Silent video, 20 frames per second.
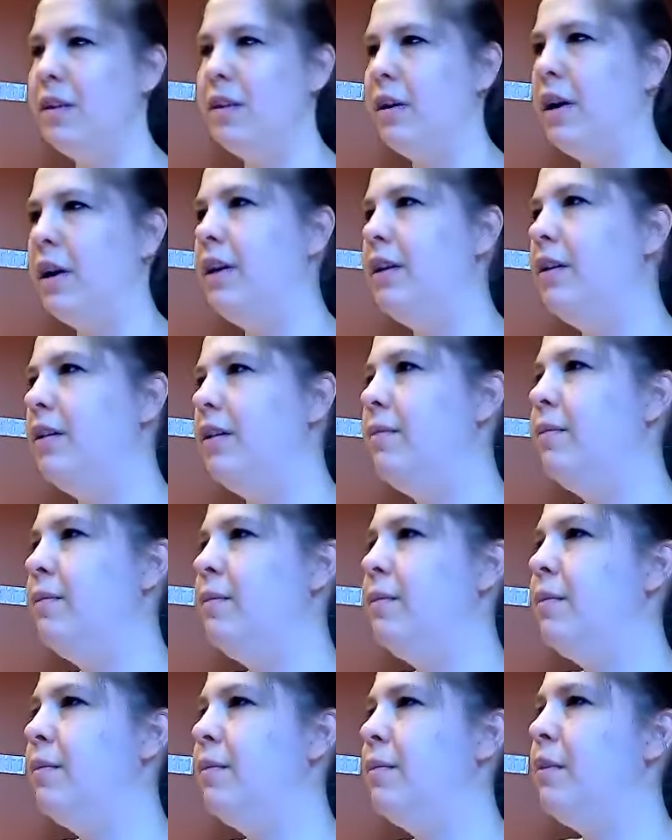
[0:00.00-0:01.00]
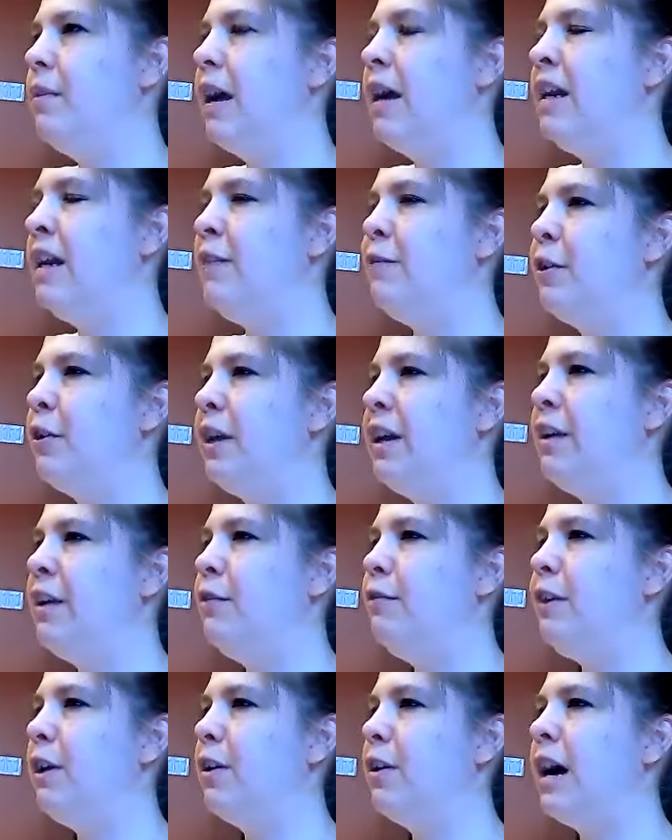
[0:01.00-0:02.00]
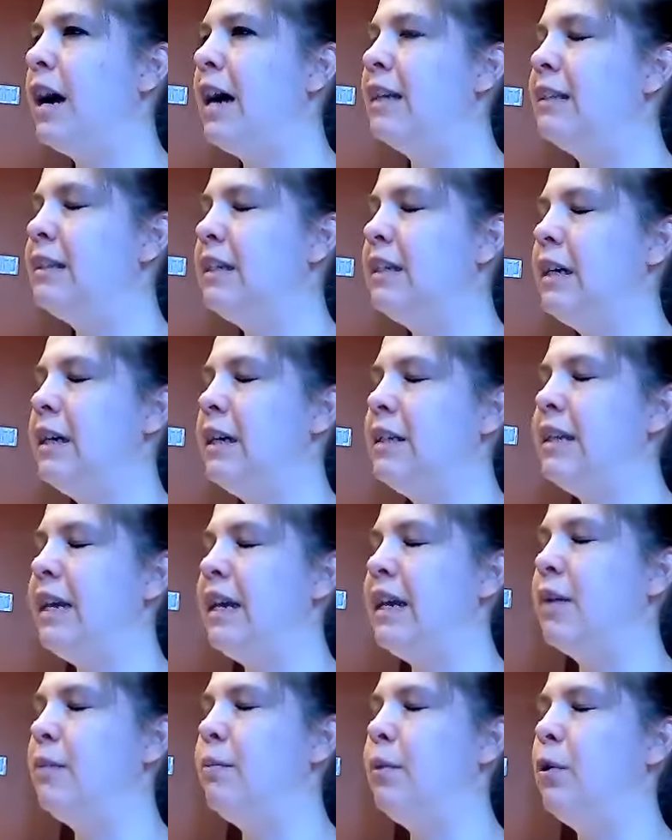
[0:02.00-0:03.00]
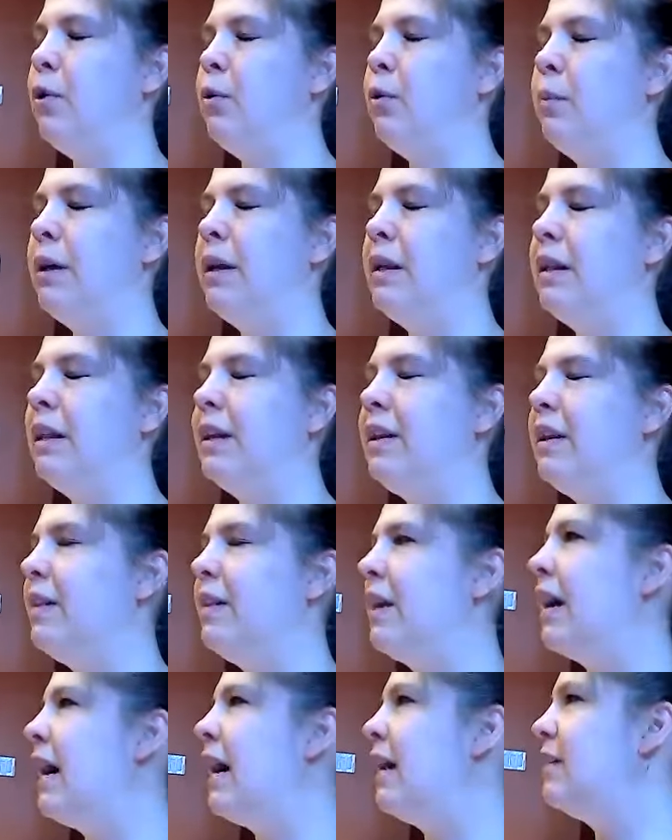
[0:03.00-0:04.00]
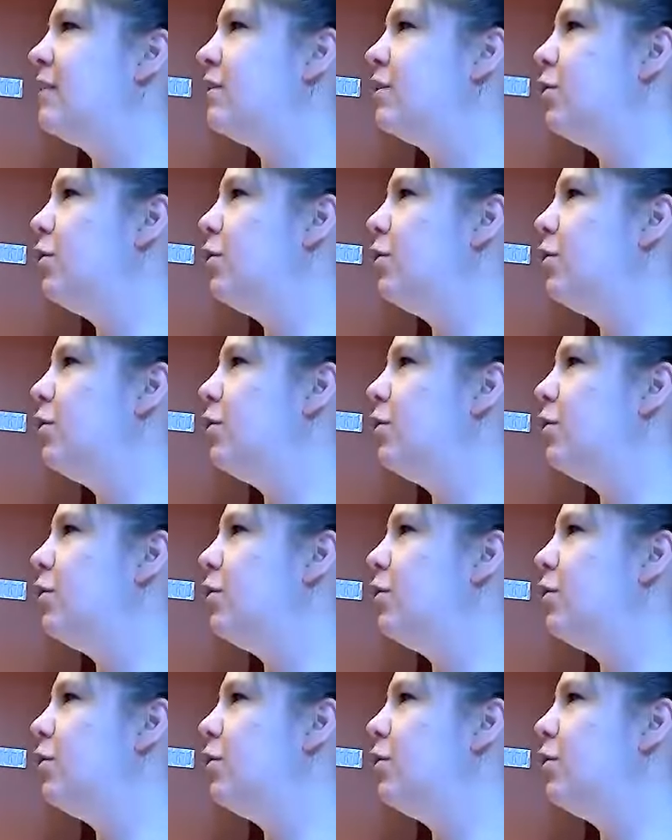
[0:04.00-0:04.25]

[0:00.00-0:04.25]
Good. And if you're in virasana, take a moment, letting the eyes